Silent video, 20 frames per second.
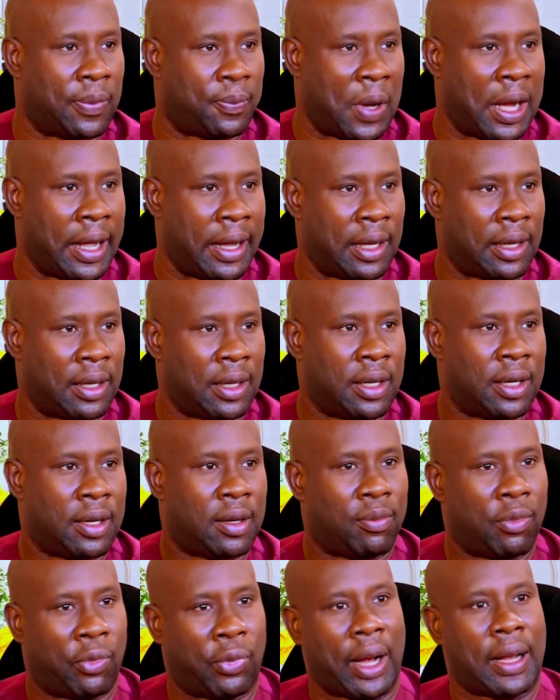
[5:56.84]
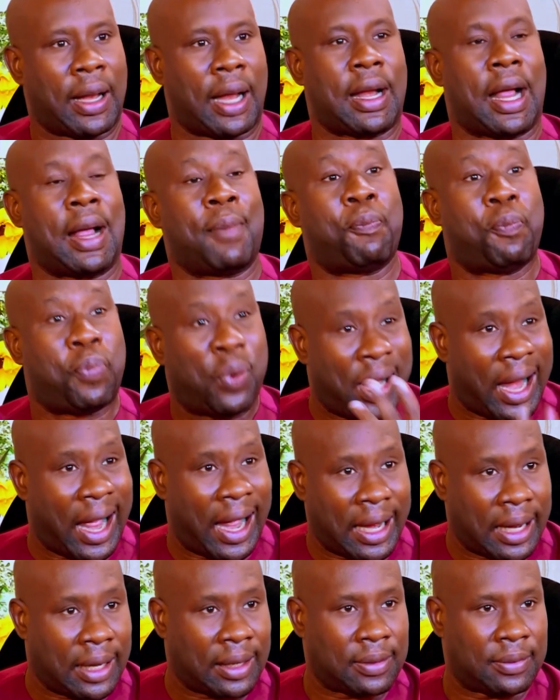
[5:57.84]
the play. Rather than
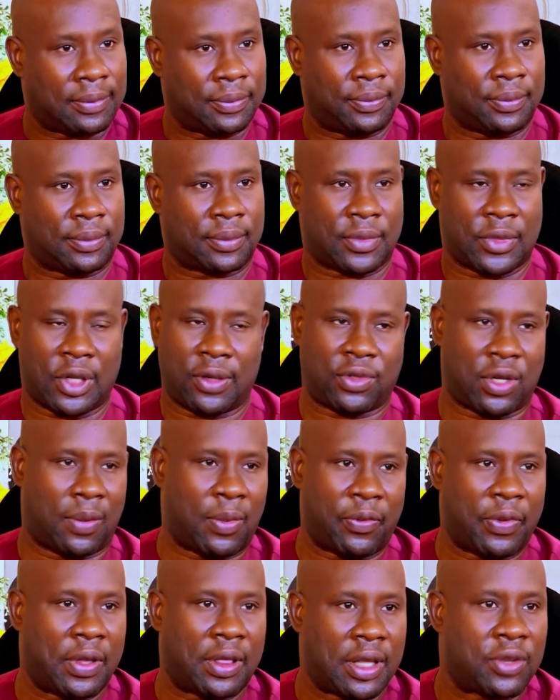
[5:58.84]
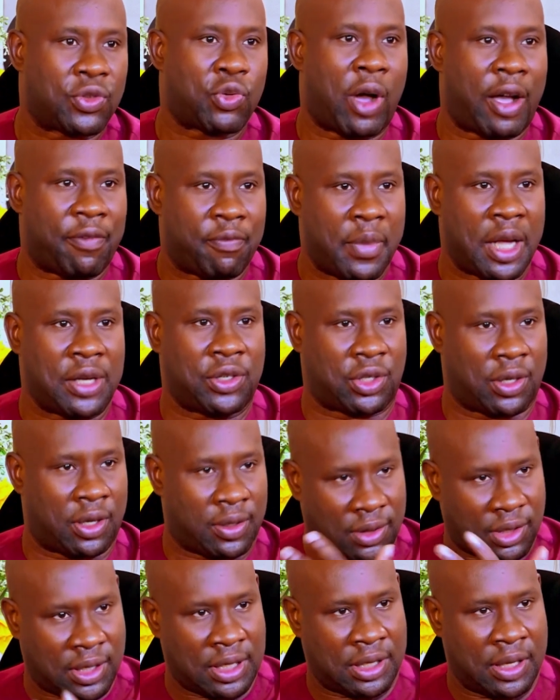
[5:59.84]
plan, some of the things we have
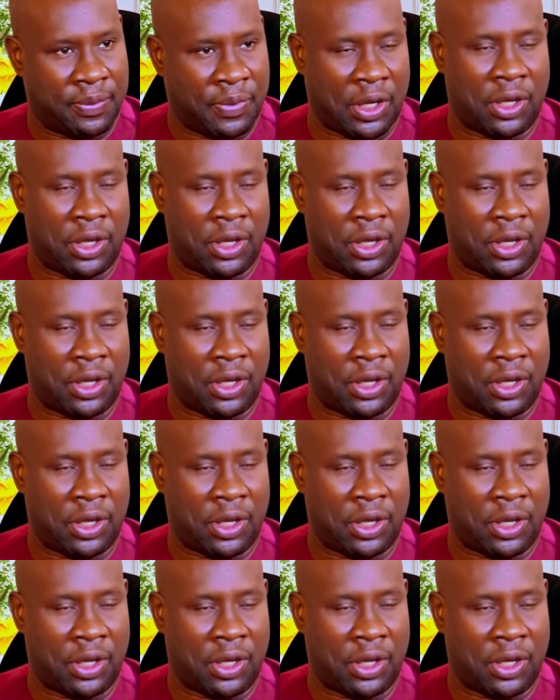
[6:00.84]
mentioned since the